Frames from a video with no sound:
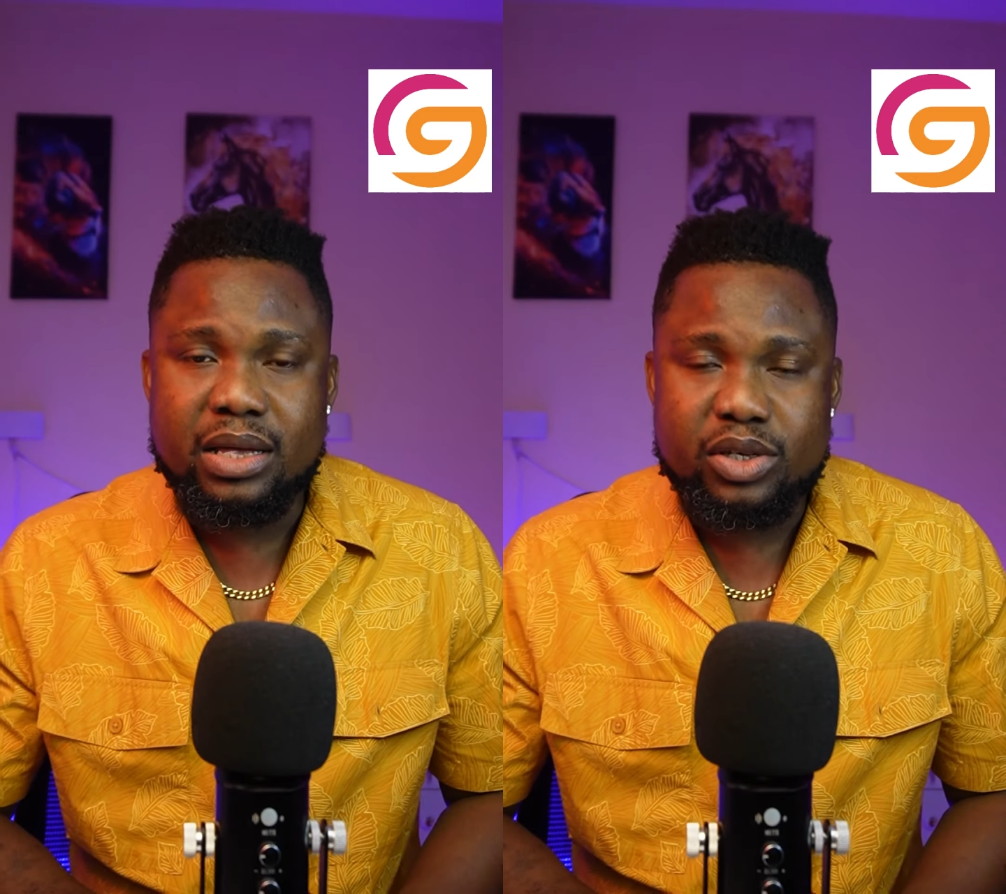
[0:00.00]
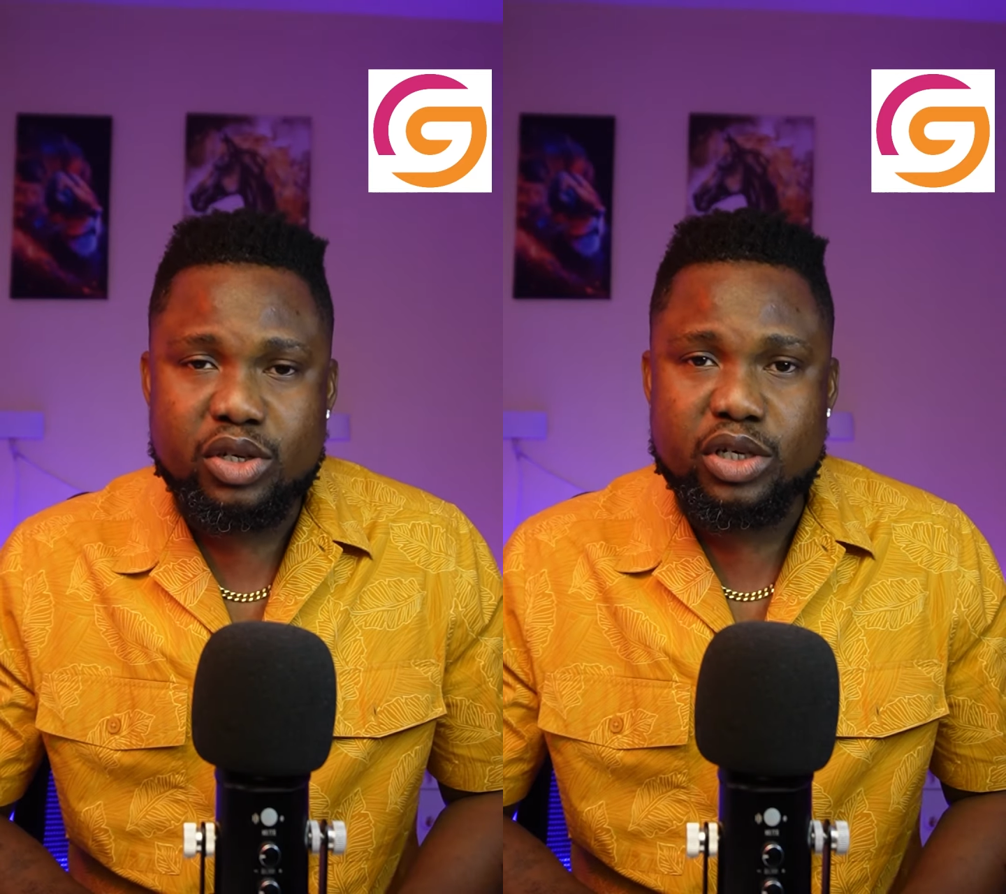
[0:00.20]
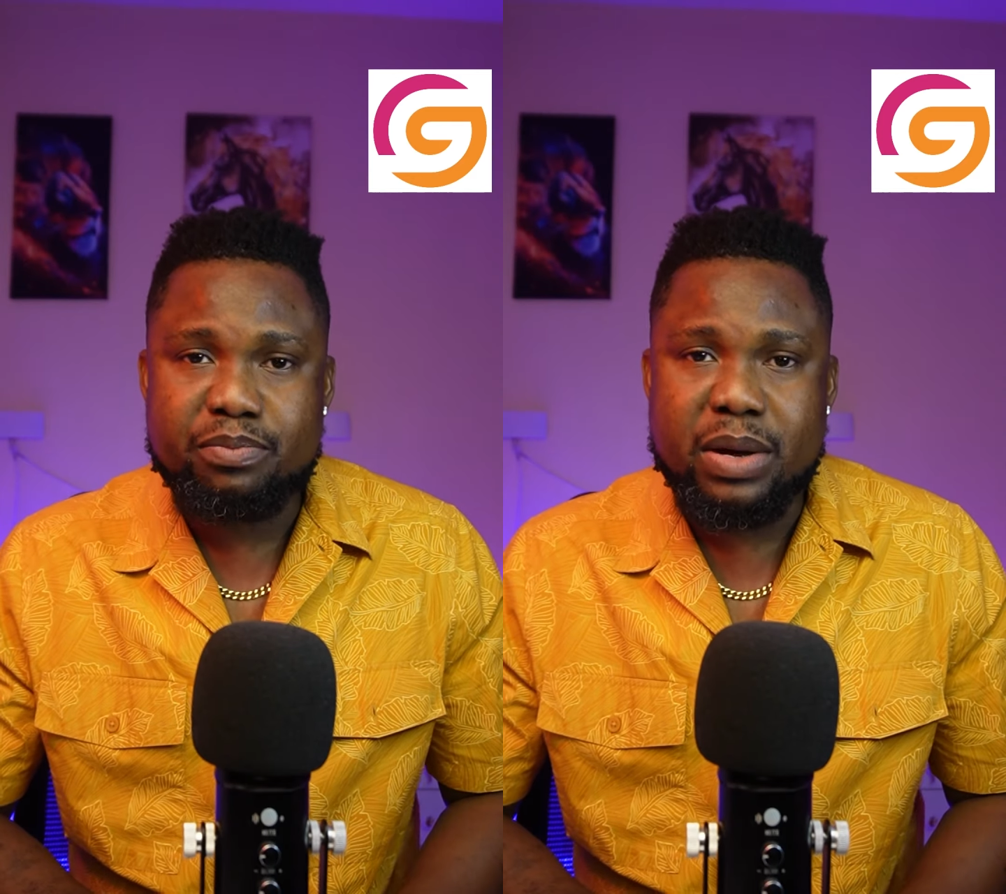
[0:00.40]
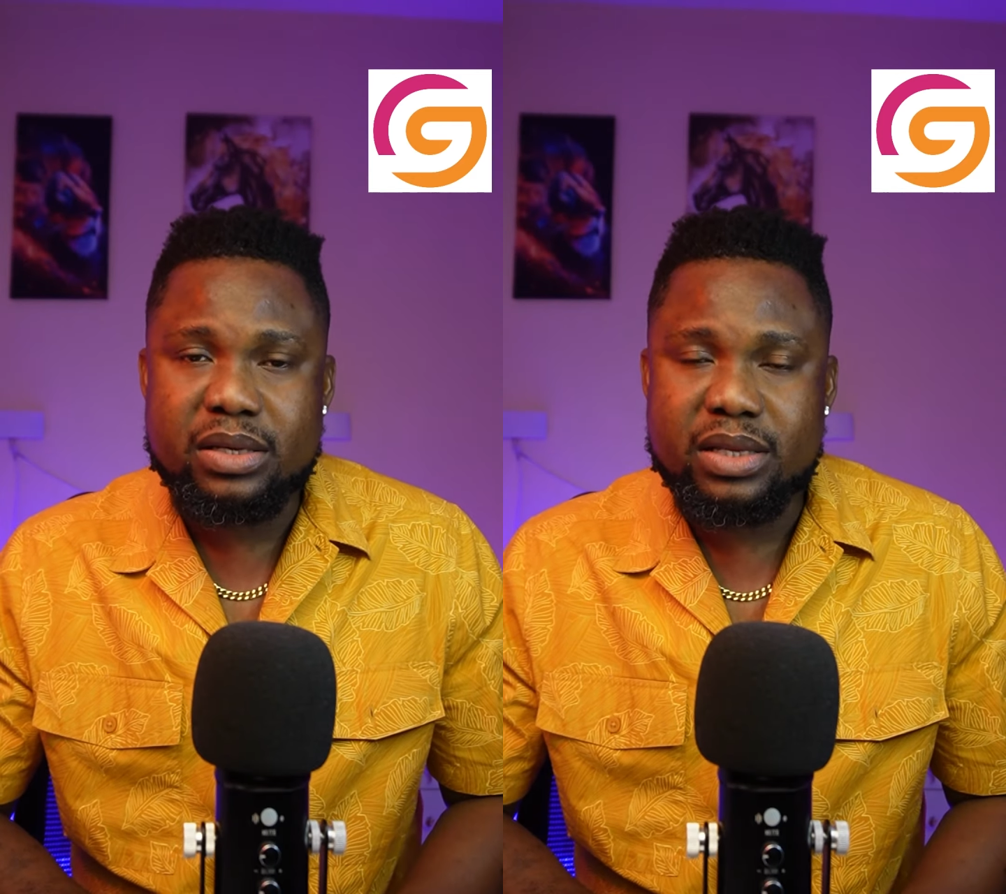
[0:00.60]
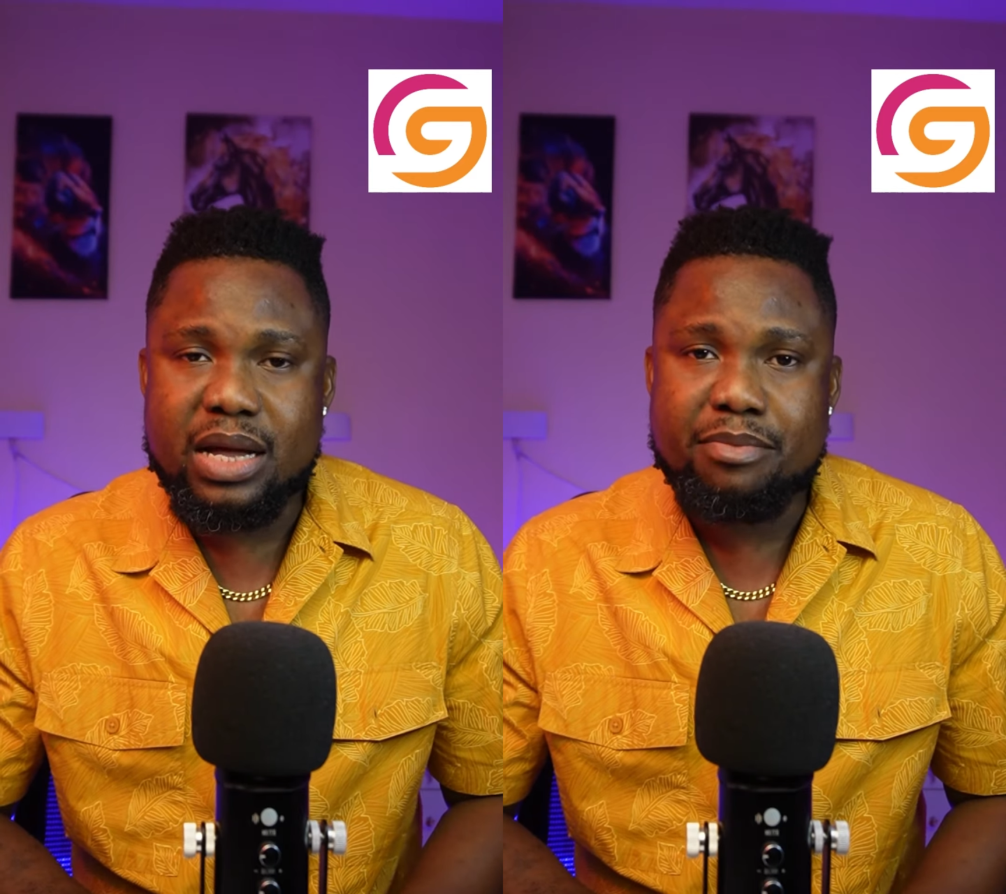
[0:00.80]
such
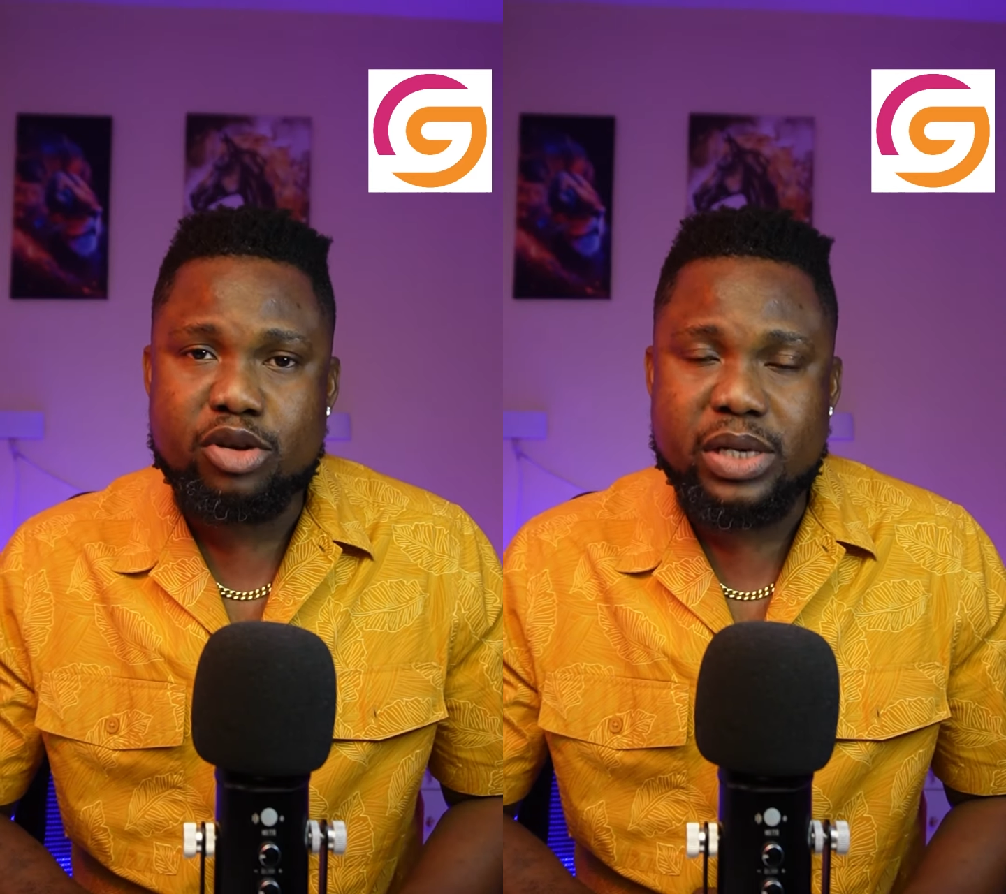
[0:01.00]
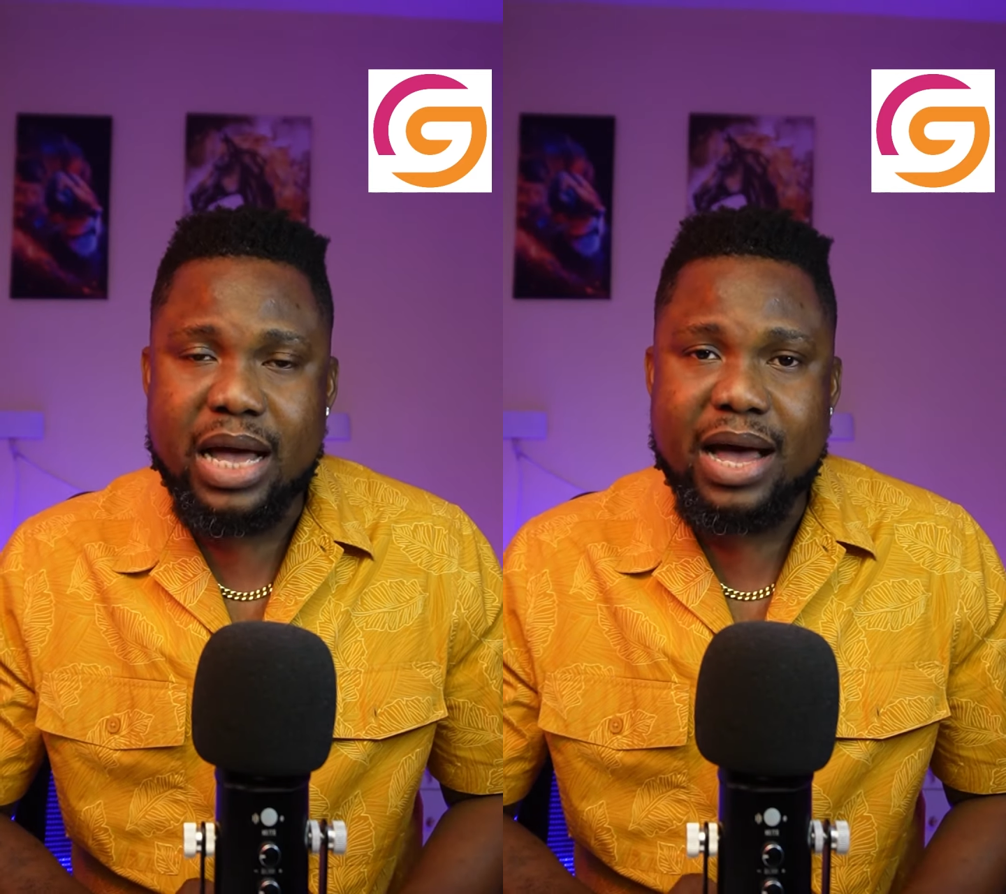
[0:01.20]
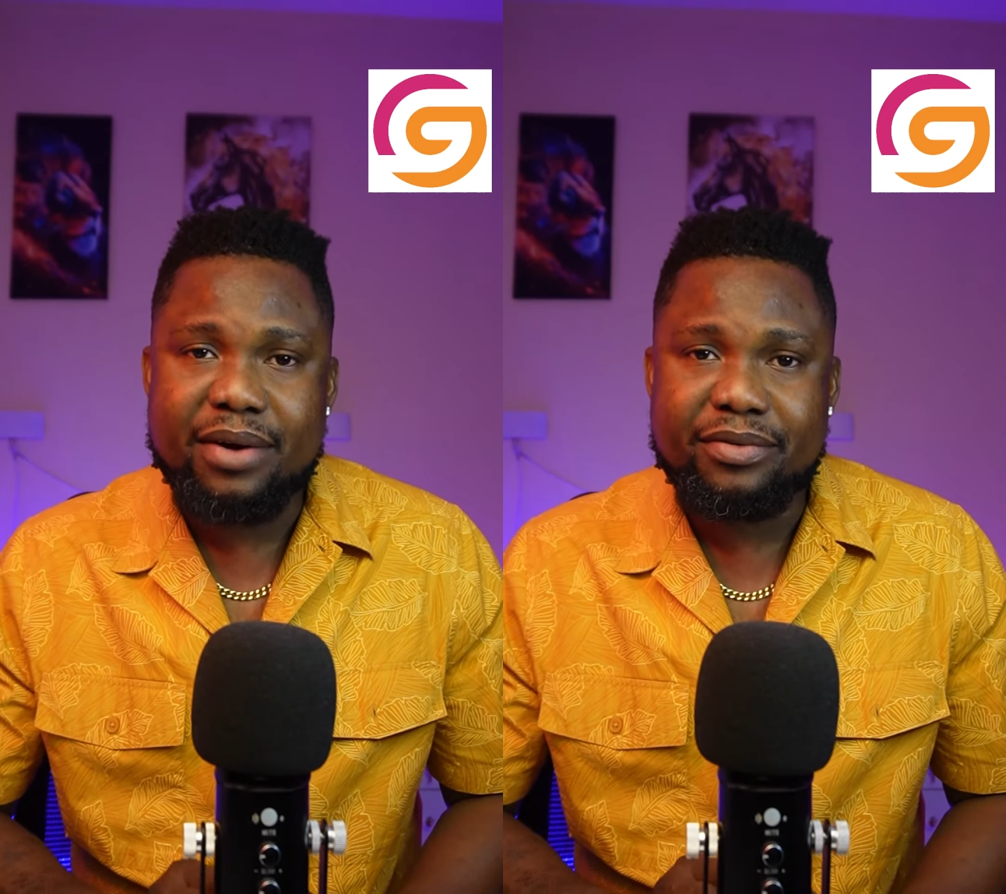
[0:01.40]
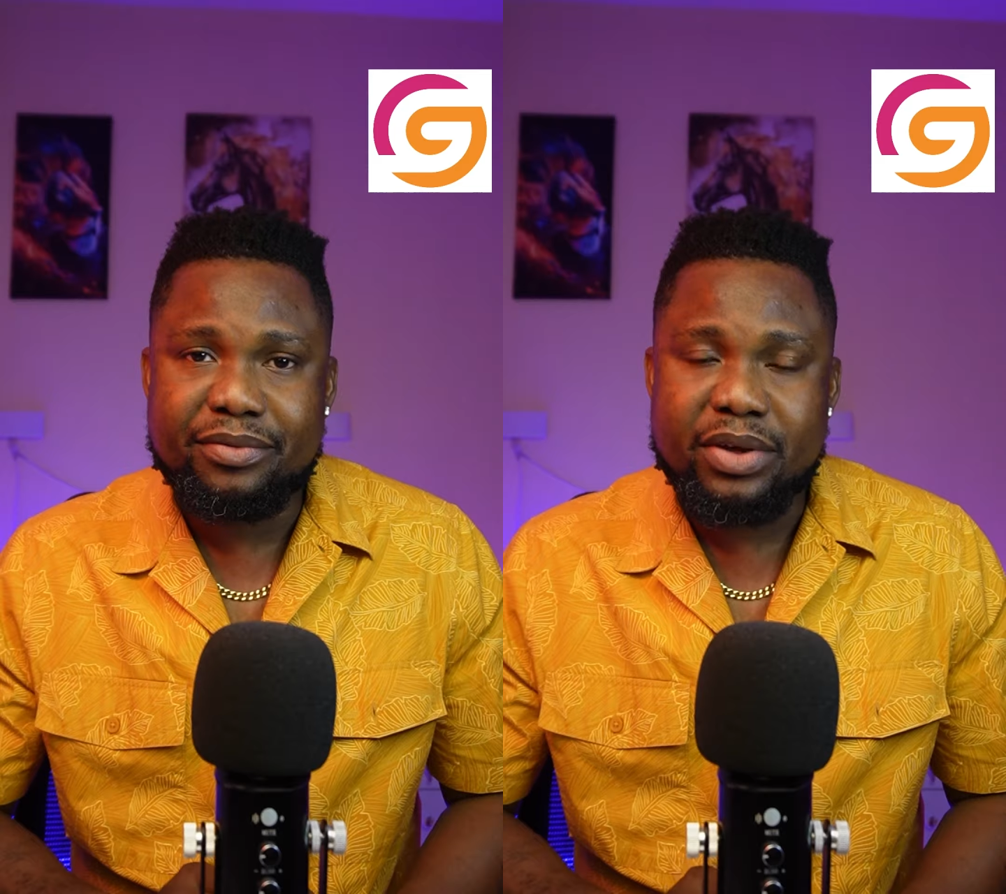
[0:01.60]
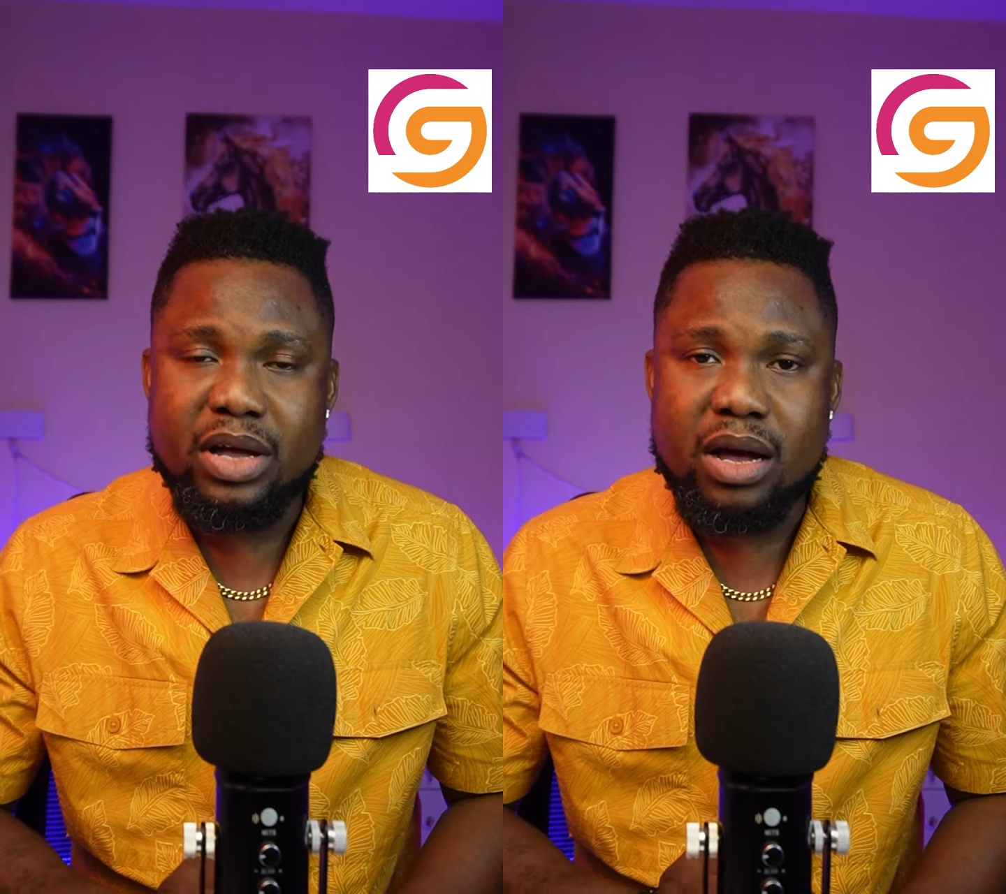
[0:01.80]
partner must have